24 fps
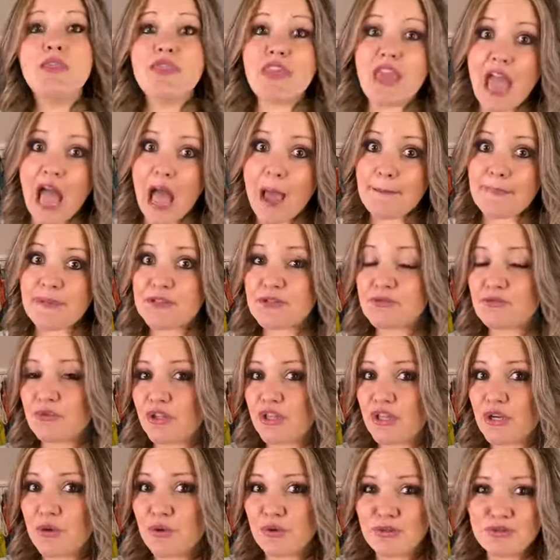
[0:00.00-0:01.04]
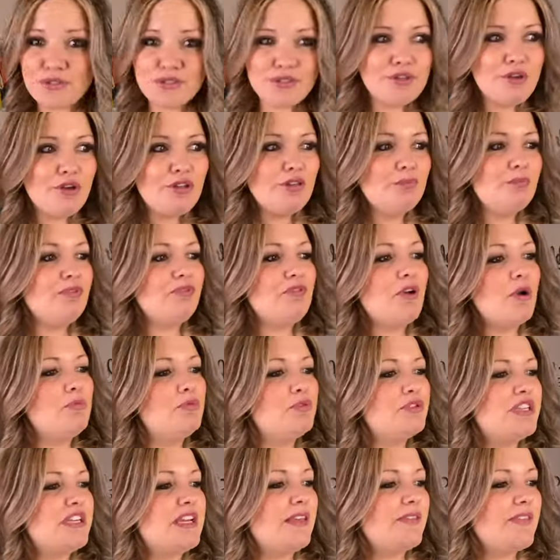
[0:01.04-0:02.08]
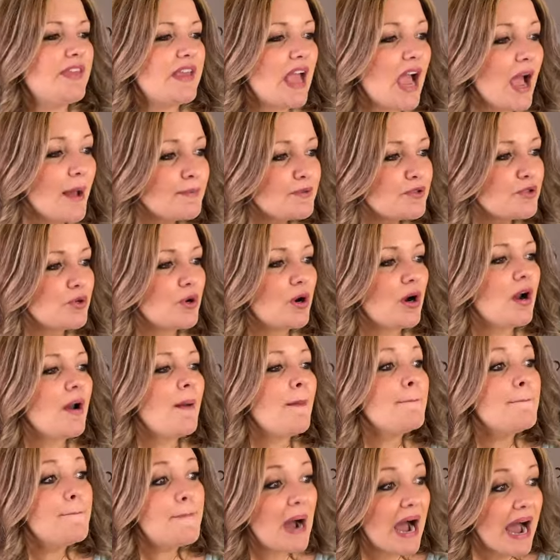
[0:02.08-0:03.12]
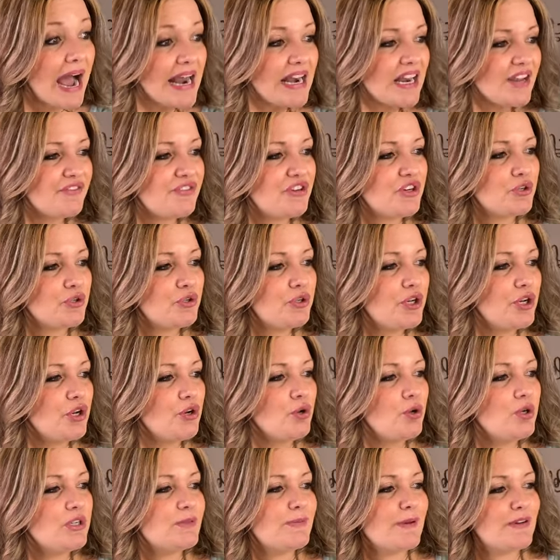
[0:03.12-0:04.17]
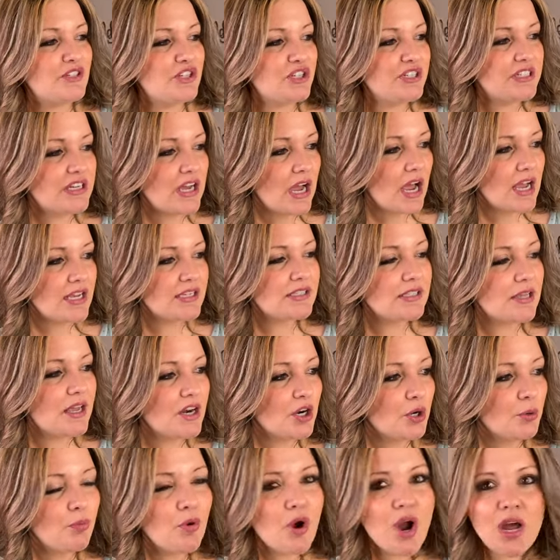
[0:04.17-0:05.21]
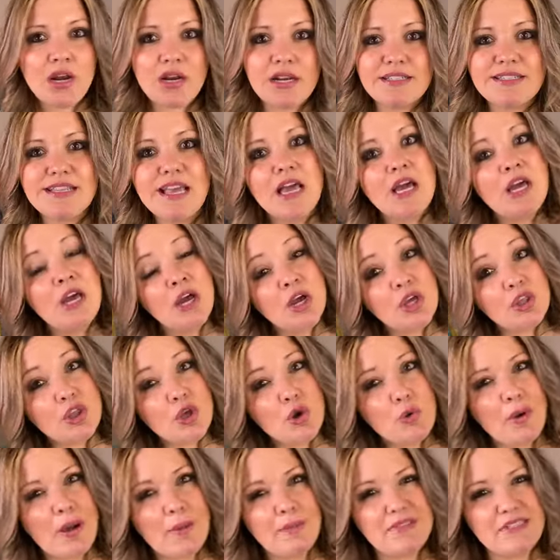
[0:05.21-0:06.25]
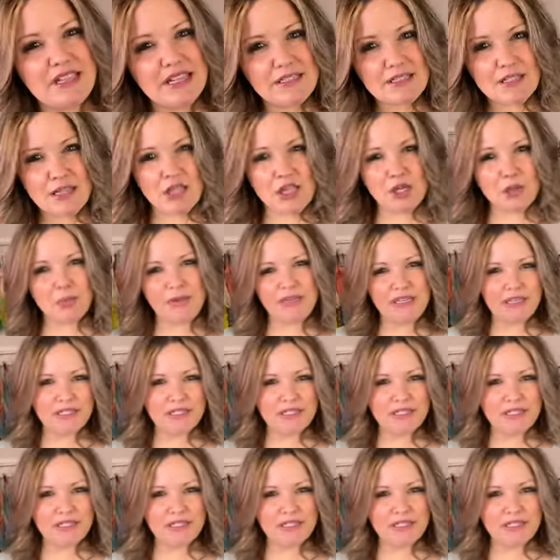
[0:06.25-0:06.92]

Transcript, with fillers: The app is really cool. It's Lola Monroe Boutique in the App Store. But if you're new, especially to us and our products, the website's a little bit